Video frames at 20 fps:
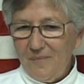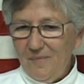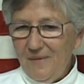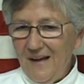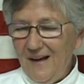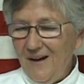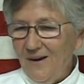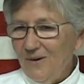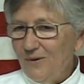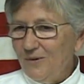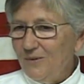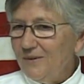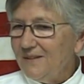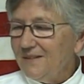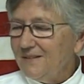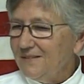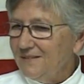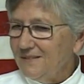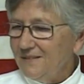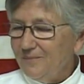somehow
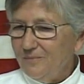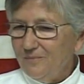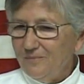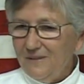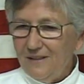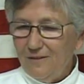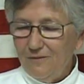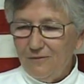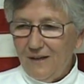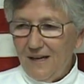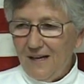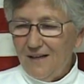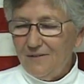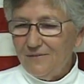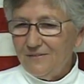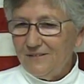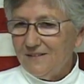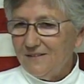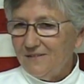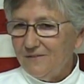
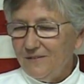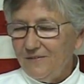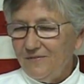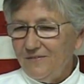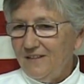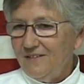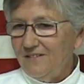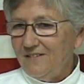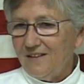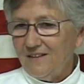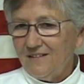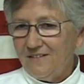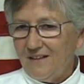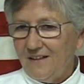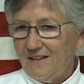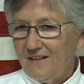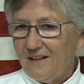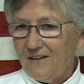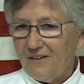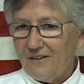involved in the
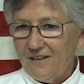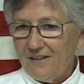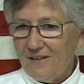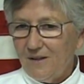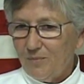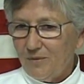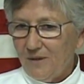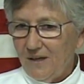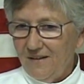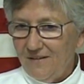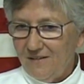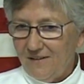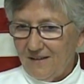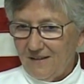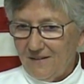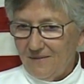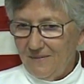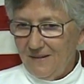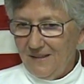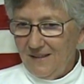'56 Hungarian uprising.
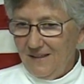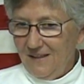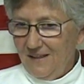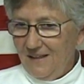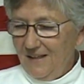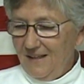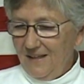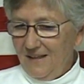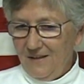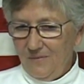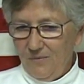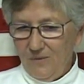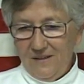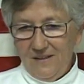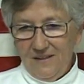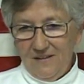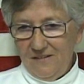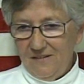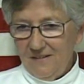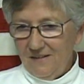Ah, yes.
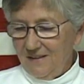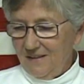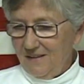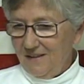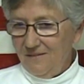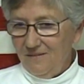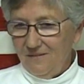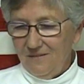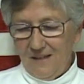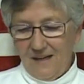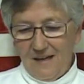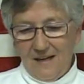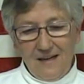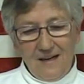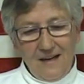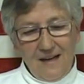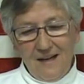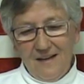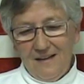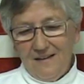With this, in
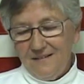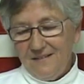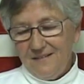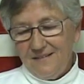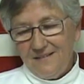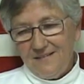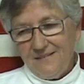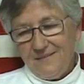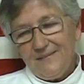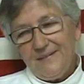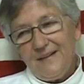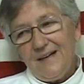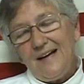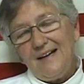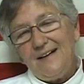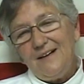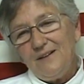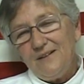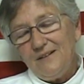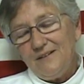I, I,
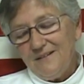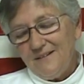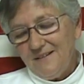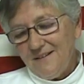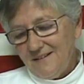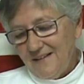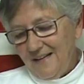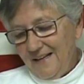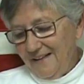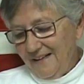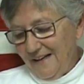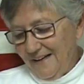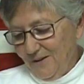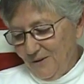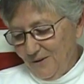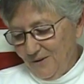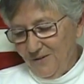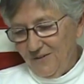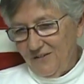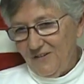I think I
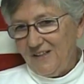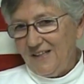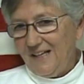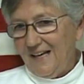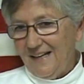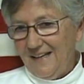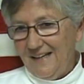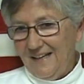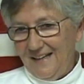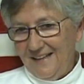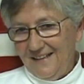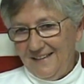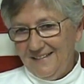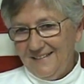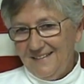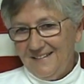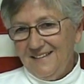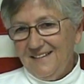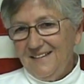heard CIA.